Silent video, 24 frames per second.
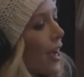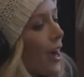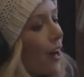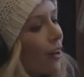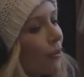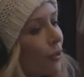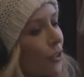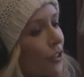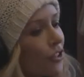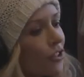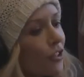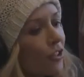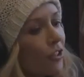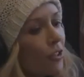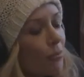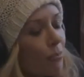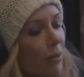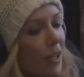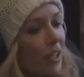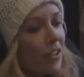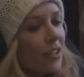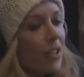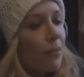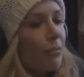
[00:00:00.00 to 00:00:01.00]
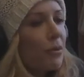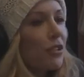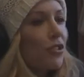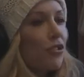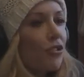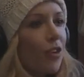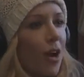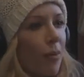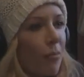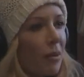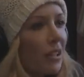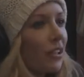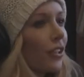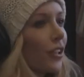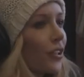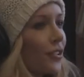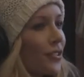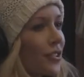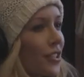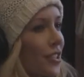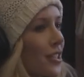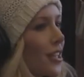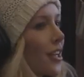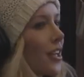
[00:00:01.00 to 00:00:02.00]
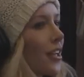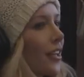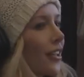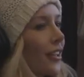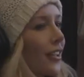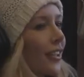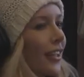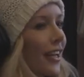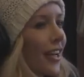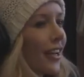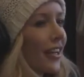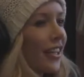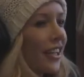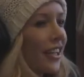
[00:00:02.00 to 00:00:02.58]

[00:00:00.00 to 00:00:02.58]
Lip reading: Howard Stern picked up his dropping loads thing, and